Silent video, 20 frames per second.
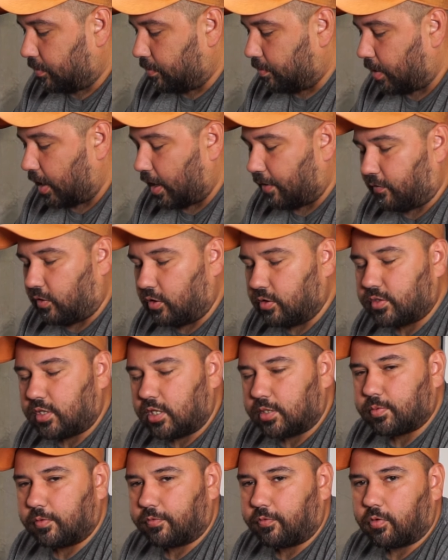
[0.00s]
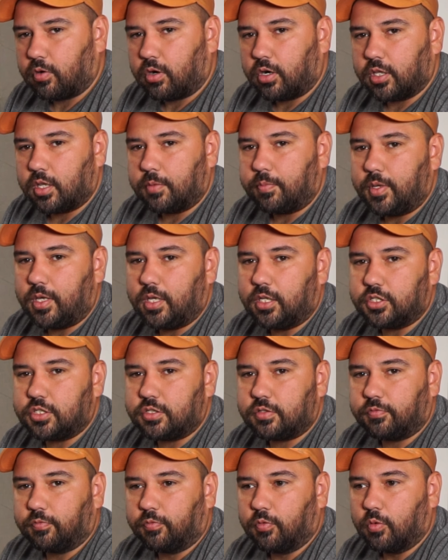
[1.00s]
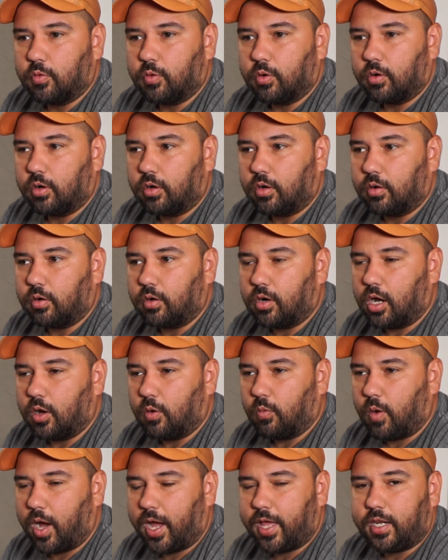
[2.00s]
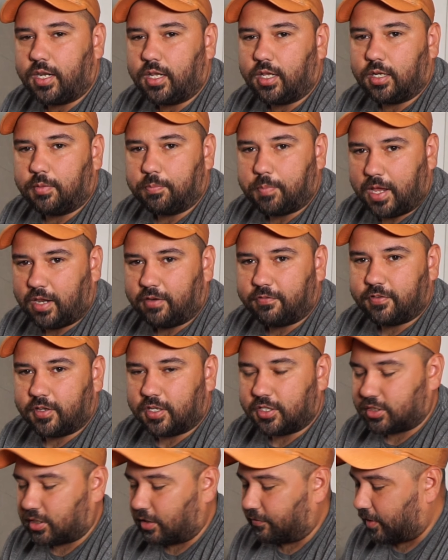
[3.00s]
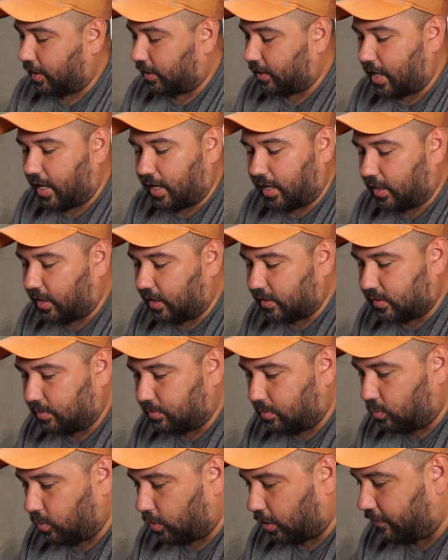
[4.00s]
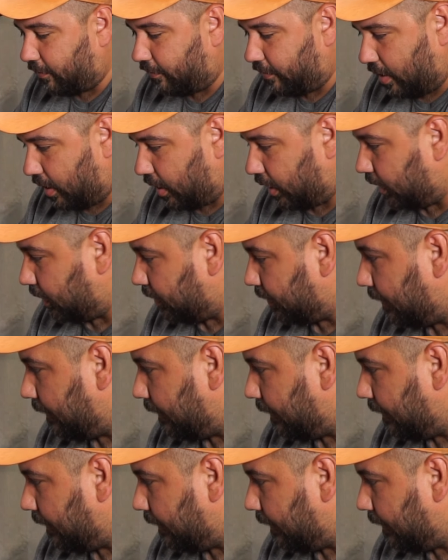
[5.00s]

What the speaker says: But I've used these before on the beach for whiting, bait fish, stuff like that, and they seem to work fine.